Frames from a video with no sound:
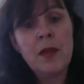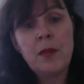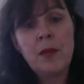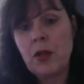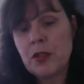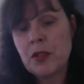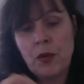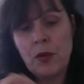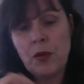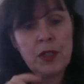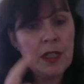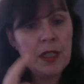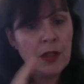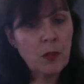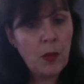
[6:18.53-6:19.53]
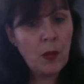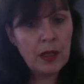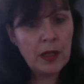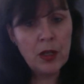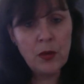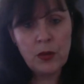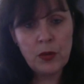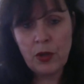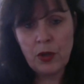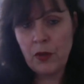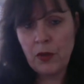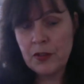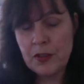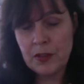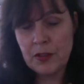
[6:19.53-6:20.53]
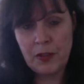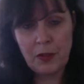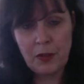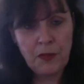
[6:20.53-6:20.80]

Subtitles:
because you only need one loan officer in the